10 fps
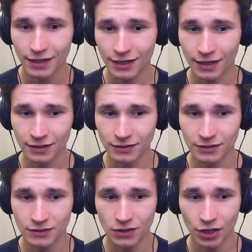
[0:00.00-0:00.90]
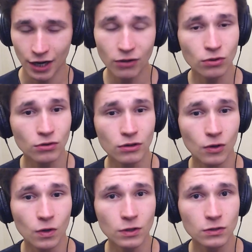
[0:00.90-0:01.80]
and uh, I will
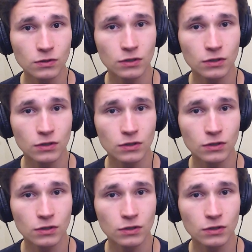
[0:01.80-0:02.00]
learn it.